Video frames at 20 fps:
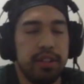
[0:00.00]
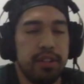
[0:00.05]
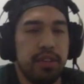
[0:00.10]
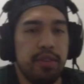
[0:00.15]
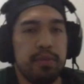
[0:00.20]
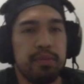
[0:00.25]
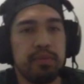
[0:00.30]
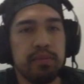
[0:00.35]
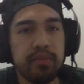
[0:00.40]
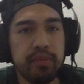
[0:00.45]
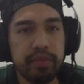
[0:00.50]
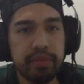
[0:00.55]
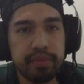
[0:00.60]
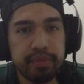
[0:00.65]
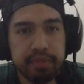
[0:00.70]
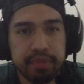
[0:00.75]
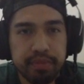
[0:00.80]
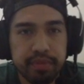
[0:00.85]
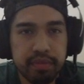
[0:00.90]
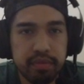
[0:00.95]

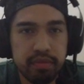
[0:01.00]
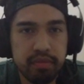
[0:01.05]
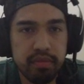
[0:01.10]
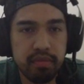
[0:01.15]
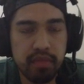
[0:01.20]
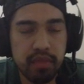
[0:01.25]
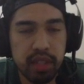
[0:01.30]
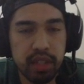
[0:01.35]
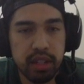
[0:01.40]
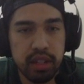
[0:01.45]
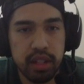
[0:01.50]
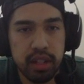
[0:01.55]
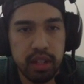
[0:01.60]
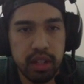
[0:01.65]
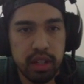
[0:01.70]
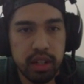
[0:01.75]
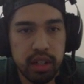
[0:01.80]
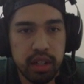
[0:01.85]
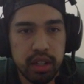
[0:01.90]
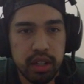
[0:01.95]

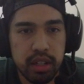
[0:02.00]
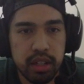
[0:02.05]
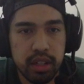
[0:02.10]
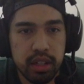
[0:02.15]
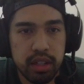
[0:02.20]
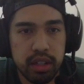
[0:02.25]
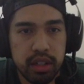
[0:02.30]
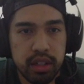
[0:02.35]
Nobody speaks.